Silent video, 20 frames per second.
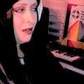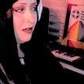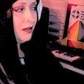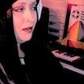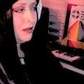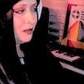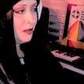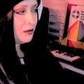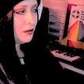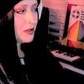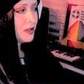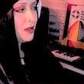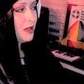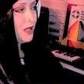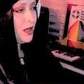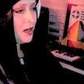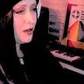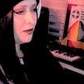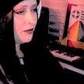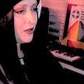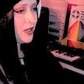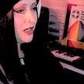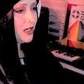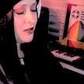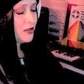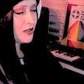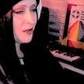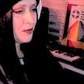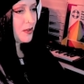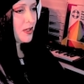There was a lot of reactors
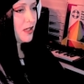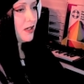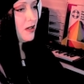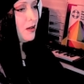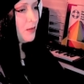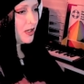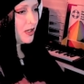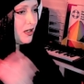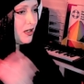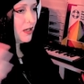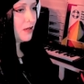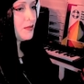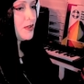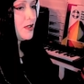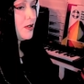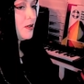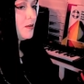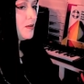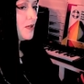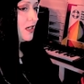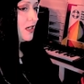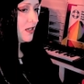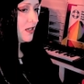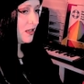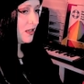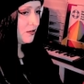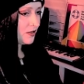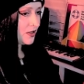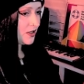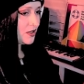that were like, oh my God, I'm so upset he didn't
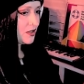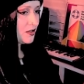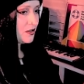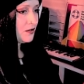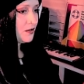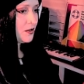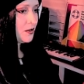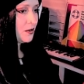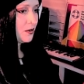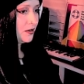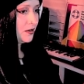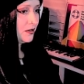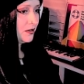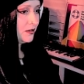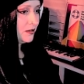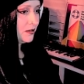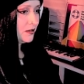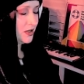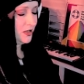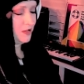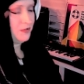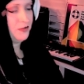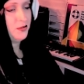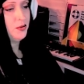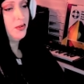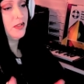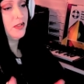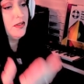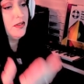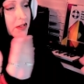finish his food. Because of course
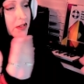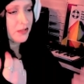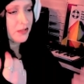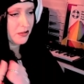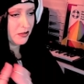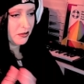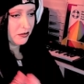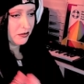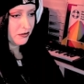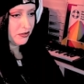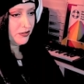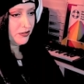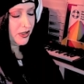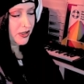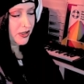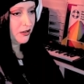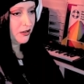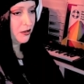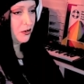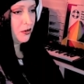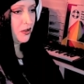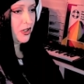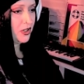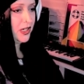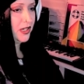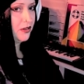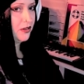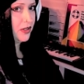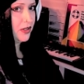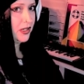it looks fucking great,
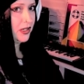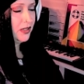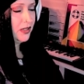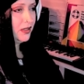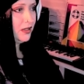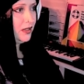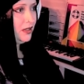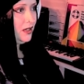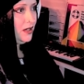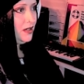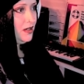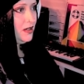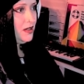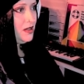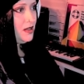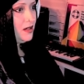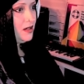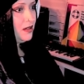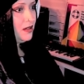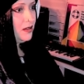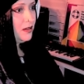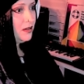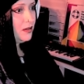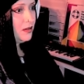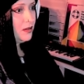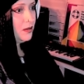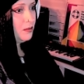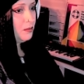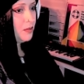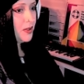right?
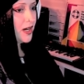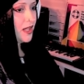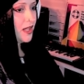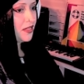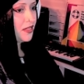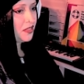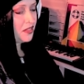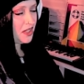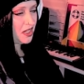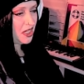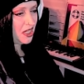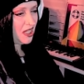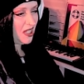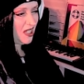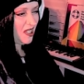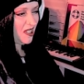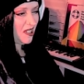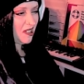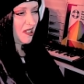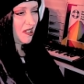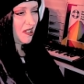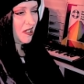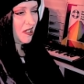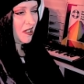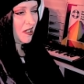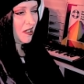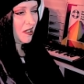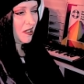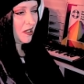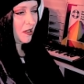But I think,
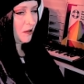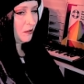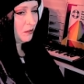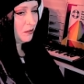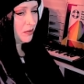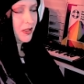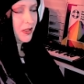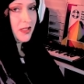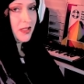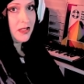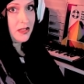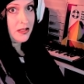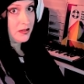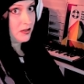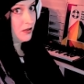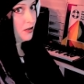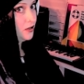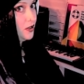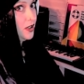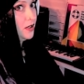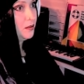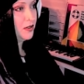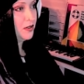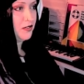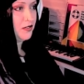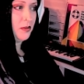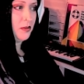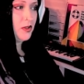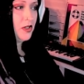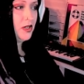and please correct me if
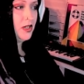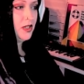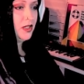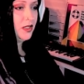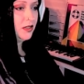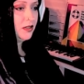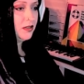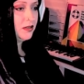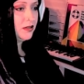I'm wrong,